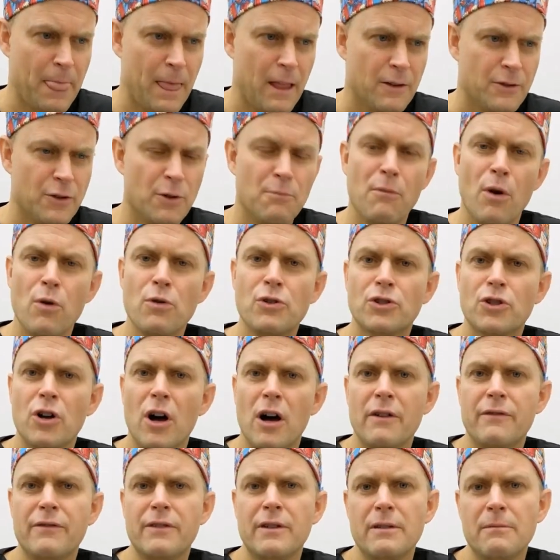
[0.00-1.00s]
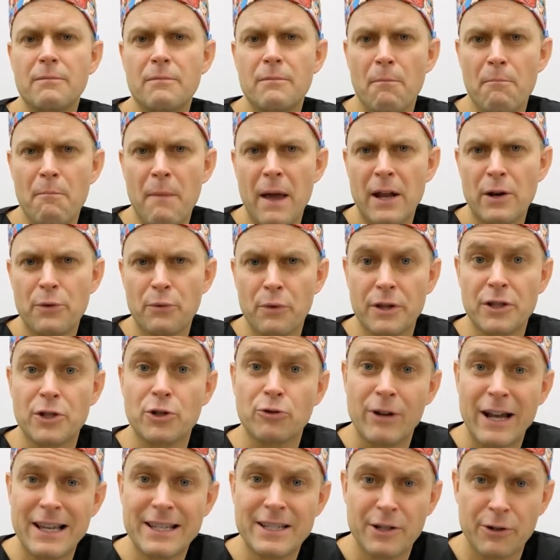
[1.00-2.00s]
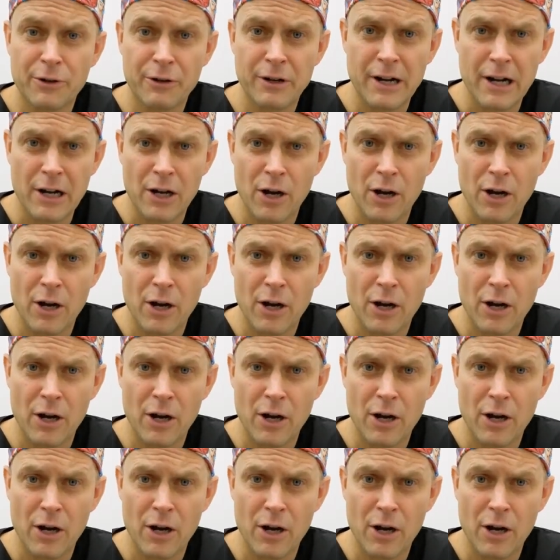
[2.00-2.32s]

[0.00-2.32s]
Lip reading: So most often, men with stress urinary